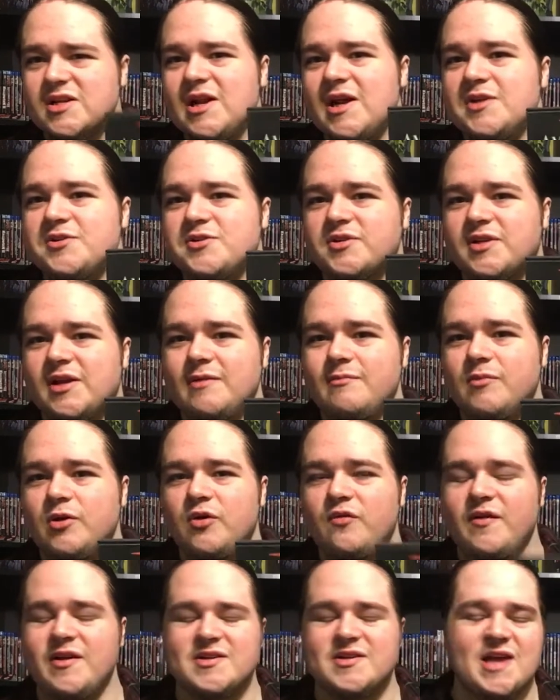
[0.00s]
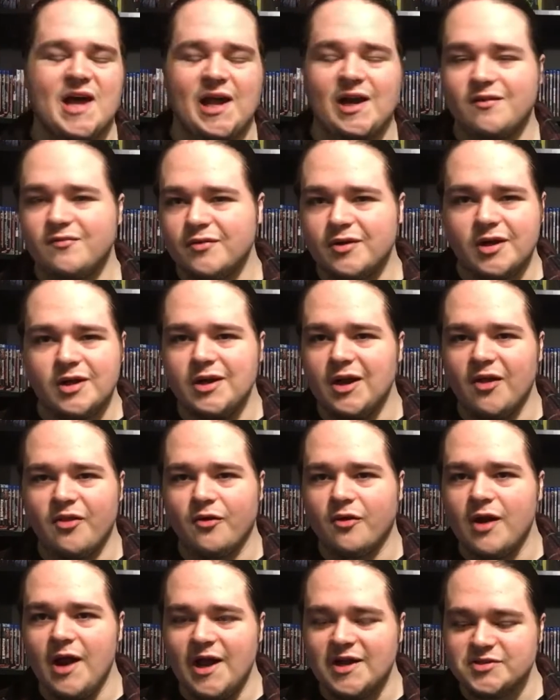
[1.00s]
interesting movie. It's kind of another
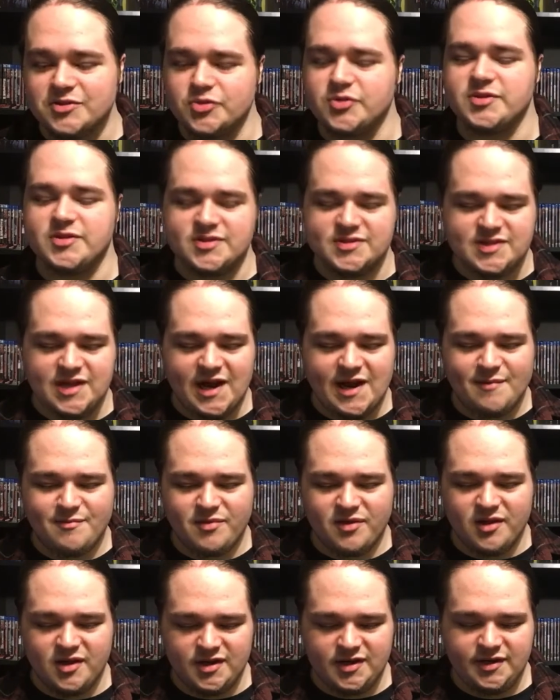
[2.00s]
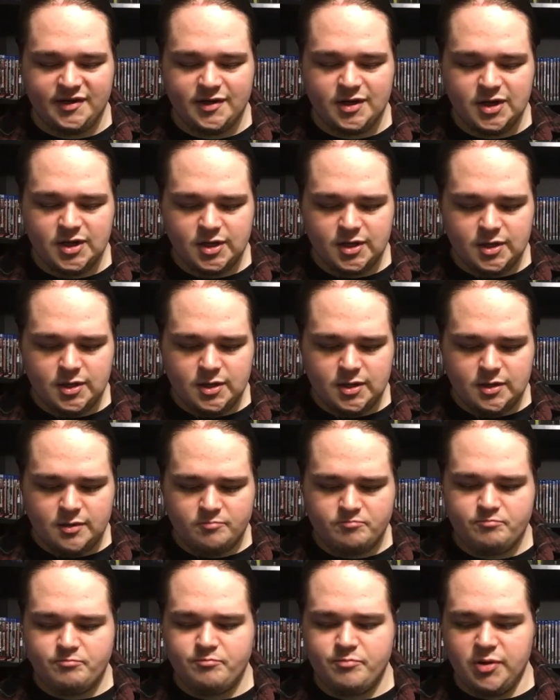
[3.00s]
Exorcist type thing.
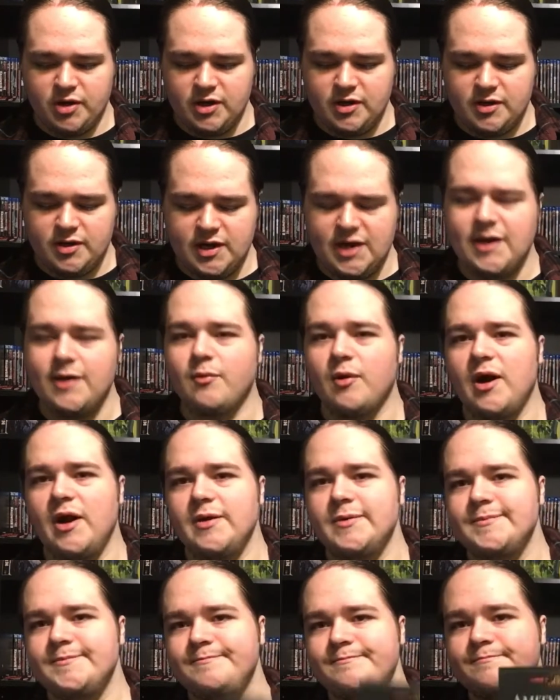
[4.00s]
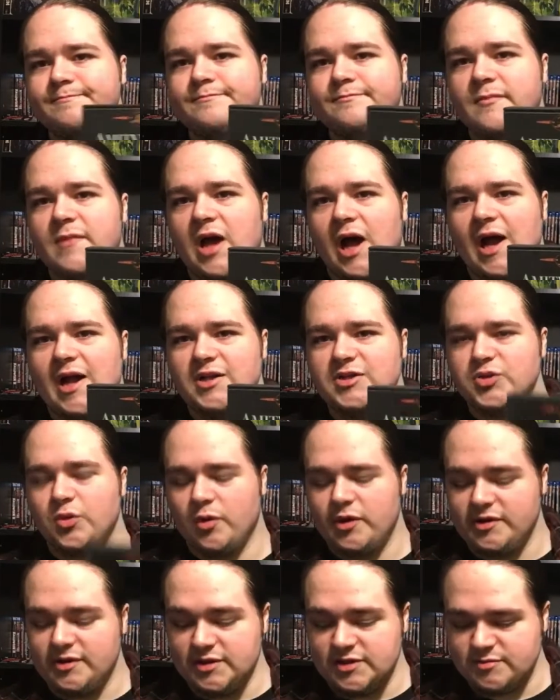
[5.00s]
But anyway, I
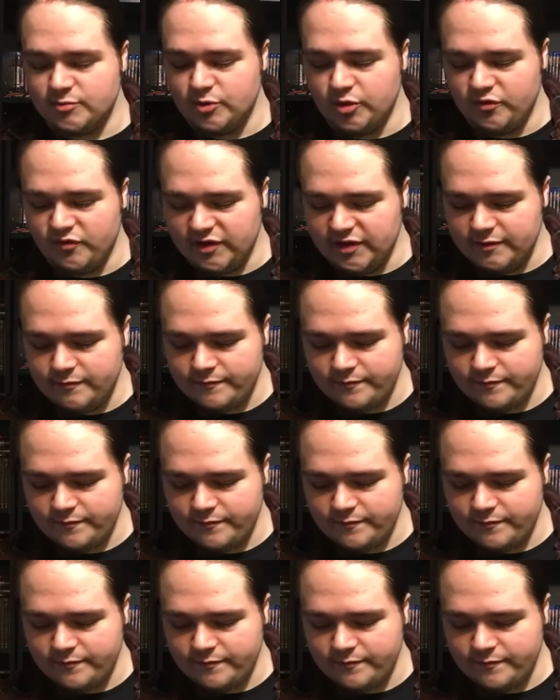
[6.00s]
enjoyed this movie.